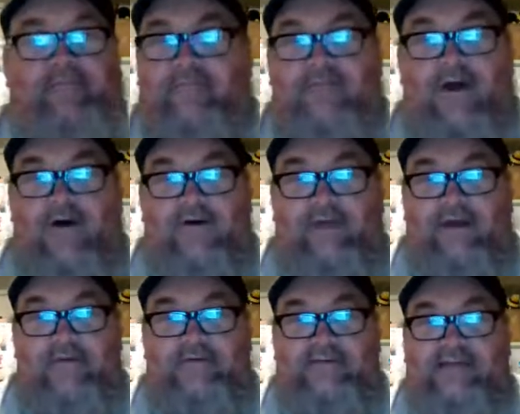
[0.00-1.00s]
No,
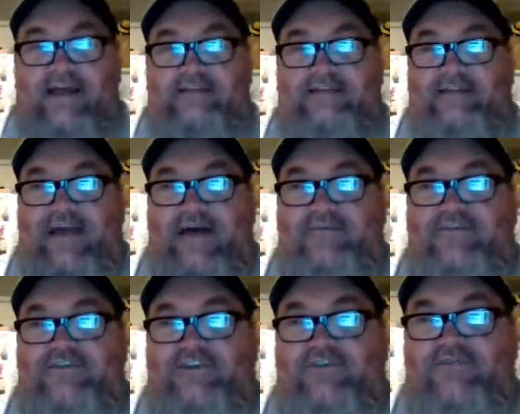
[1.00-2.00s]
that was
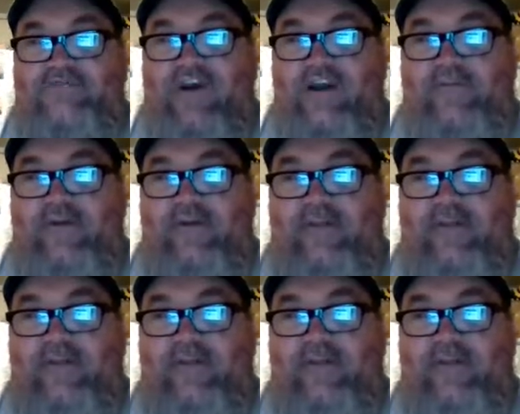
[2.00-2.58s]
just from trying to put a